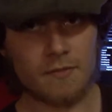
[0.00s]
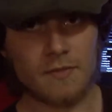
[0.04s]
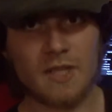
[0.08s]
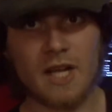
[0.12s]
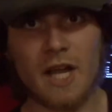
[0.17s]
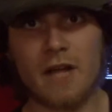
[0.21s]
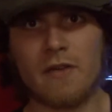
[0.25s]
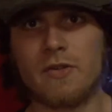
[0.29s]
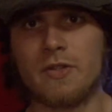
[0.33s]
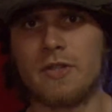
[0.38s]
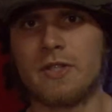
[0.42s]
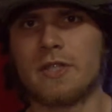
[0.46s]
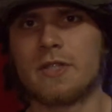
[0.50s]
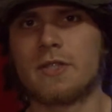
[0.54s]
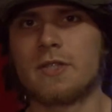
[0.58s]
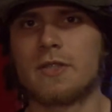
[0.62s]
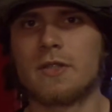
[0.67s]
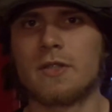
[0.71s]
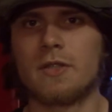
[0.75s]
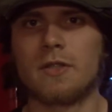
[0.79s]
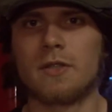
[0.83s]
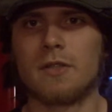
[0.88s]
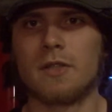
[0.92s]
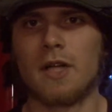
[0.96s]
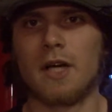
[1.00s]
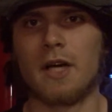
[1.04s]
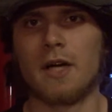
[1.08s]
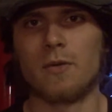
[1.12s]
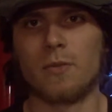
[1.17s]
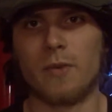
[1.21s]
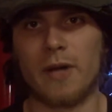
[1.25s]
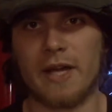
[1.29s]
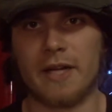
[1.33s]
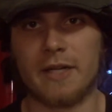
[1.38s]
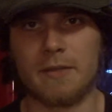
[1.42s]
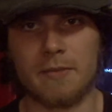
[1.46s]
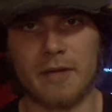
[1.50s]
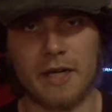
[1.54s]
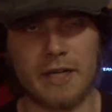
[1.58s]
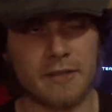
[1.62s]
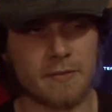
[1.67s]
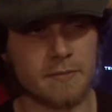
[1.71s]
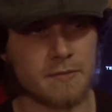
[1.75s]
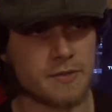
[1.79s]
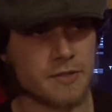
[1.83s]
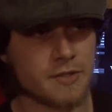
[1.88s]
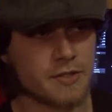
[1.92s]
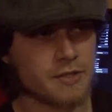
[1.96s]
Everything's still random
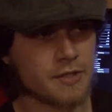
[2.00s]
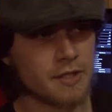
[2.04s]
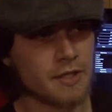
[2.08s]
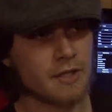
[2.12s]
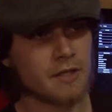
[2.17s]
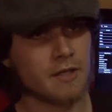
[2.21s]
items.